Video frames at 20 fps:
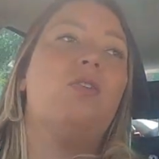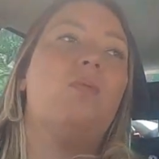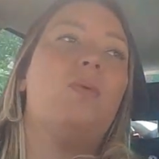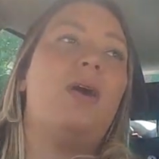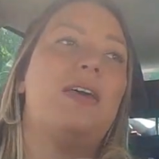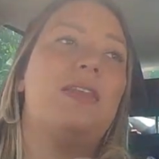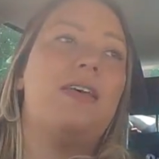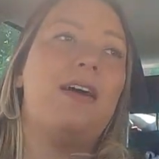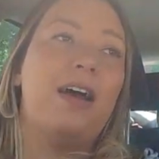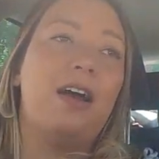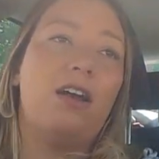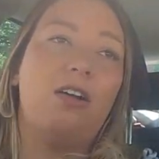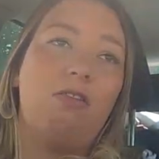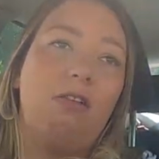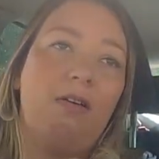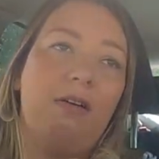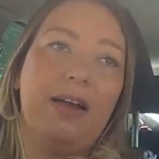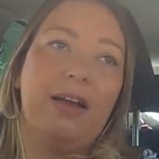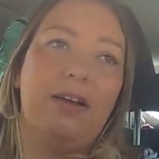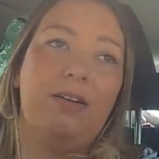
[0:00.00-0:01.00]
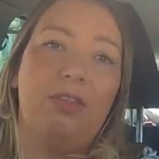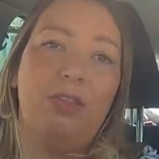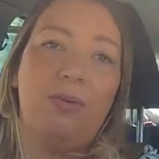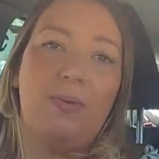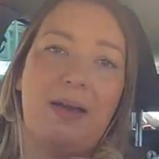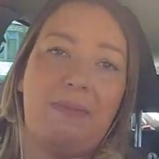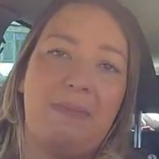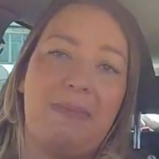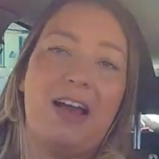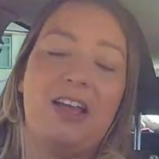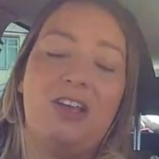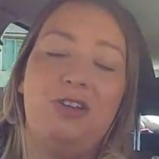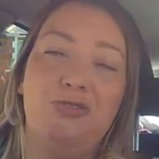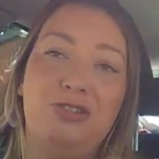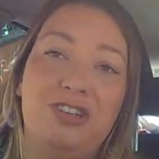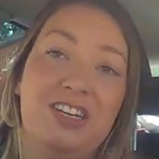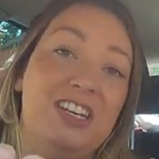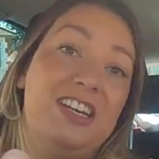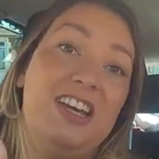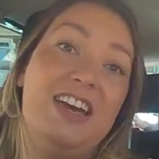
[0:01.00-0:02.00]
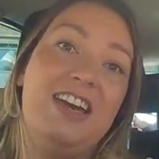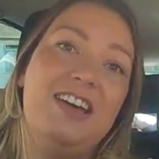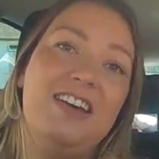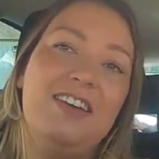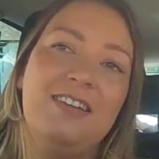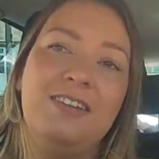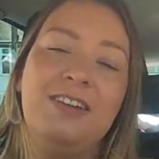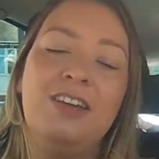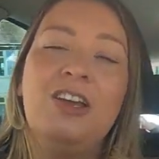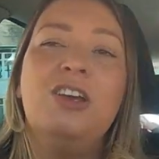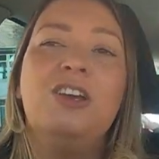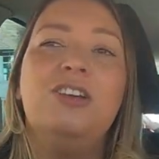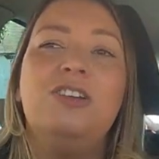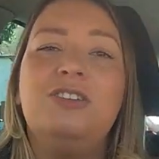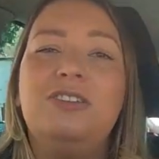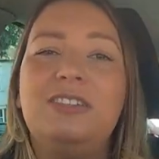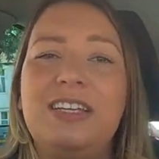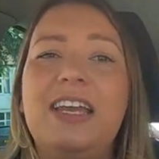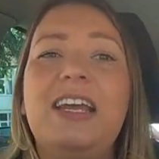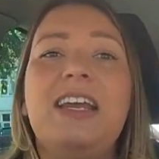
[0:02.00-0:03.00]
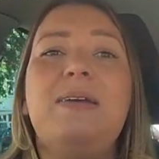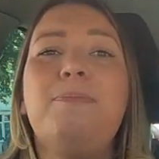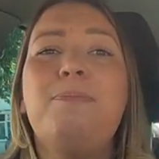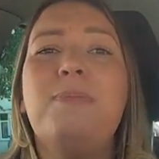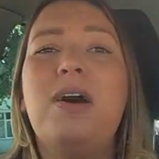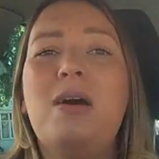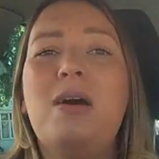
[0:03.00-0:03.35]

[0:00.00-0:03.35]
on the way there and crying on the way back, you did it. You did it,